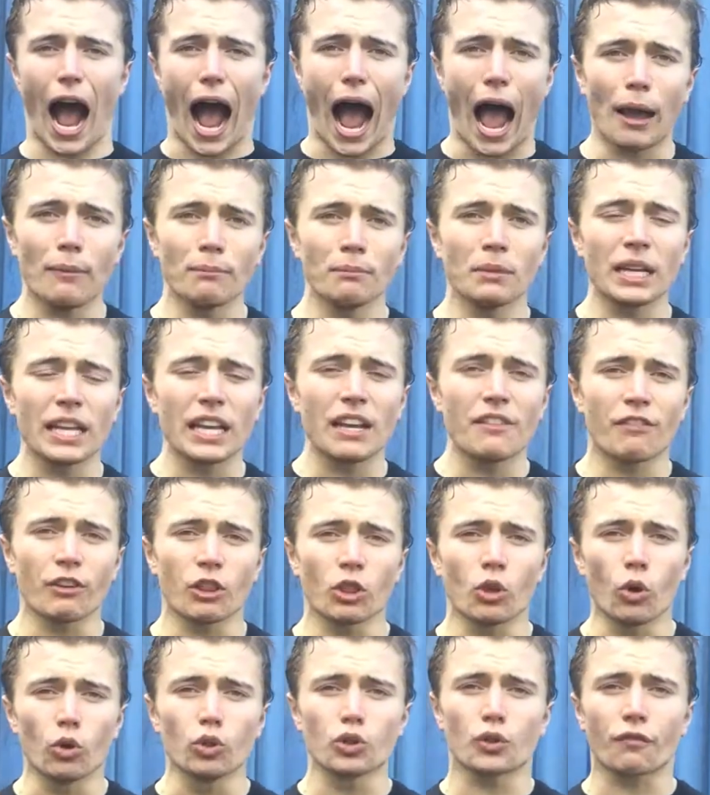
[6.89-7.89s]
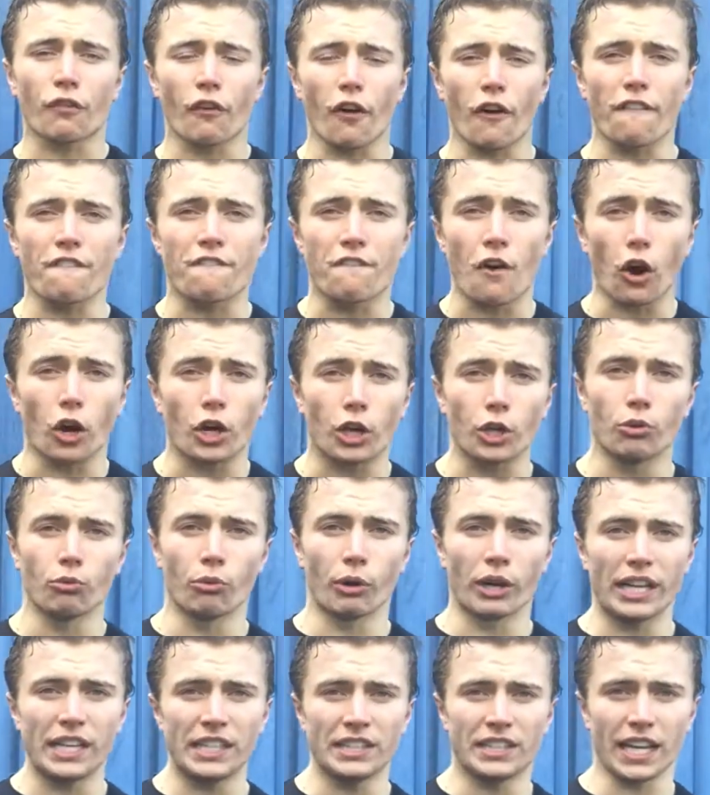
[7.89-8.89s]
I'm leaving those for a fucking
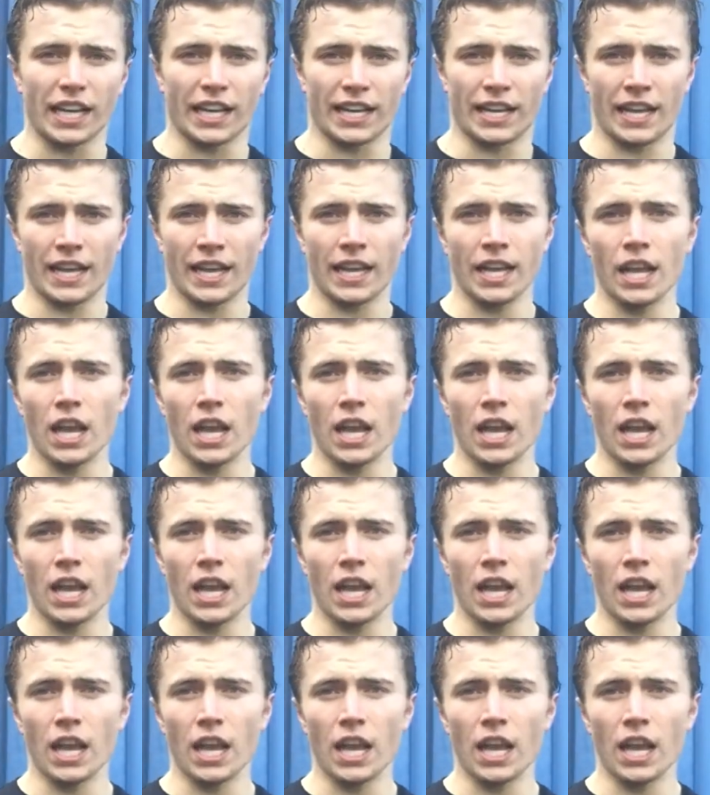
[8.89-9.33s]
reason.